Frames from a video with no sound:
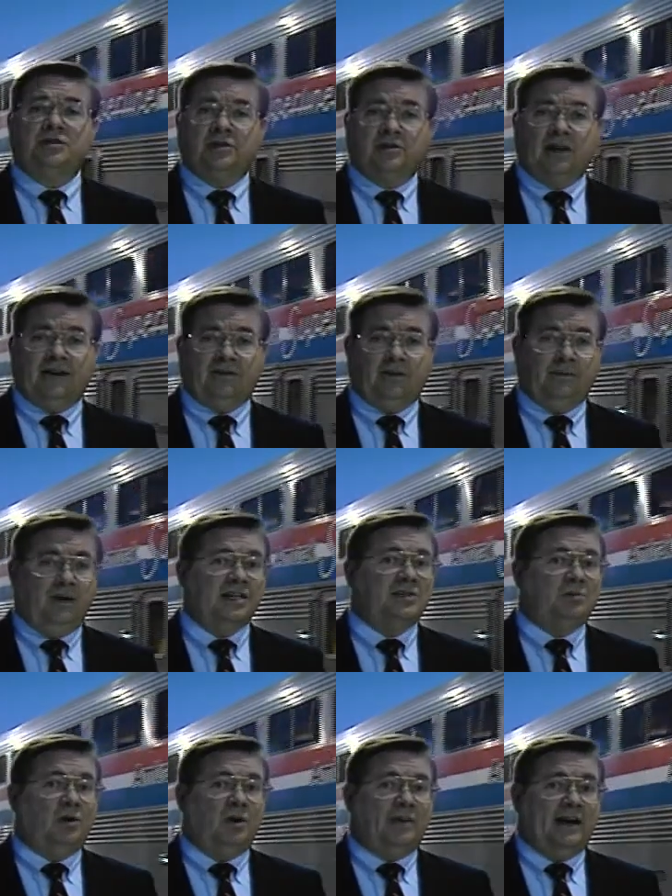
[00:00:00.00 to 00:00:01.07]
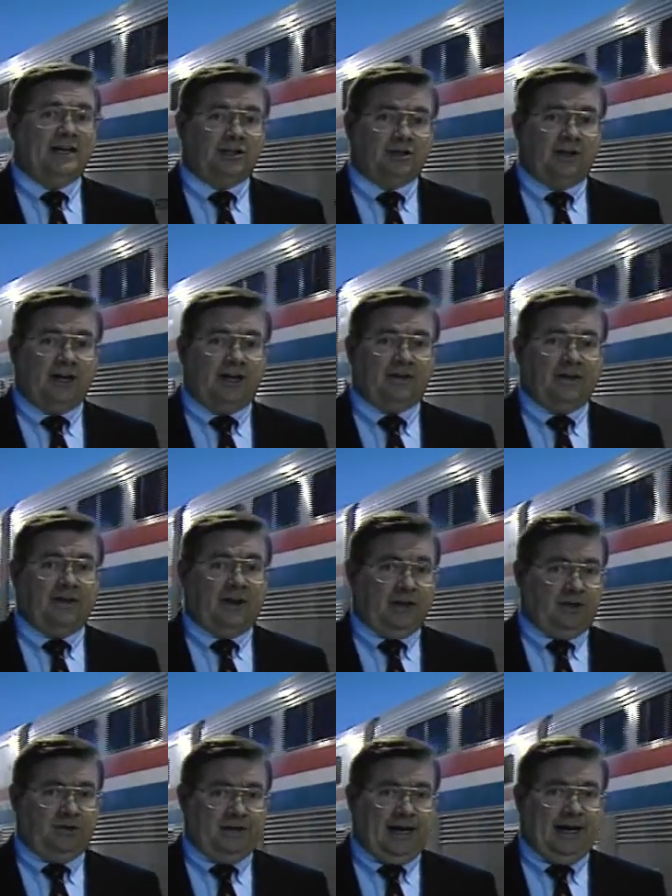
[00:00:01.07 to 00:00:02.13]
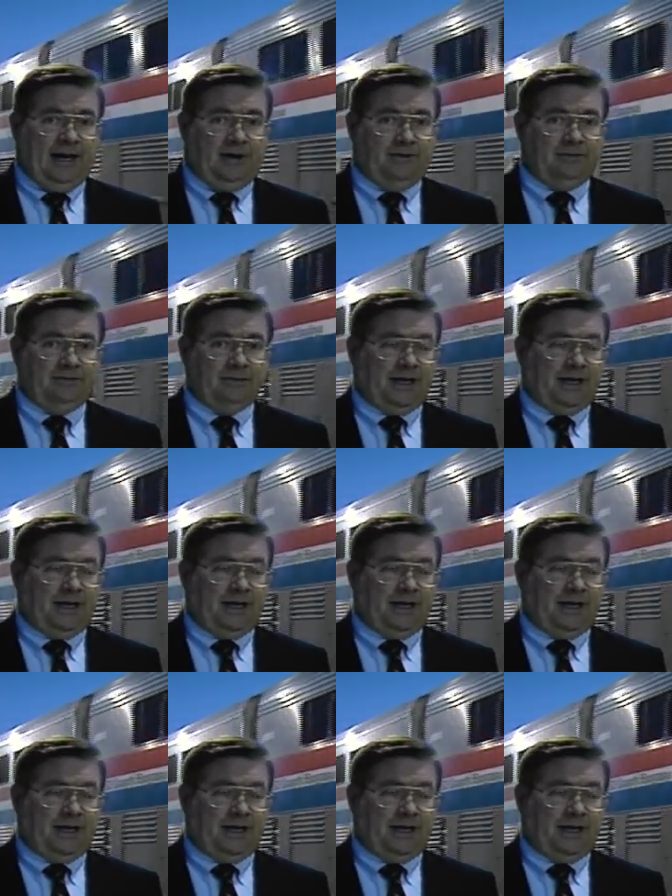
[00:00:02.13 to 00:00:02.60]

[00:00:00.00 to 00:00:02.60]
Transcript: to travel much more by train than they do now,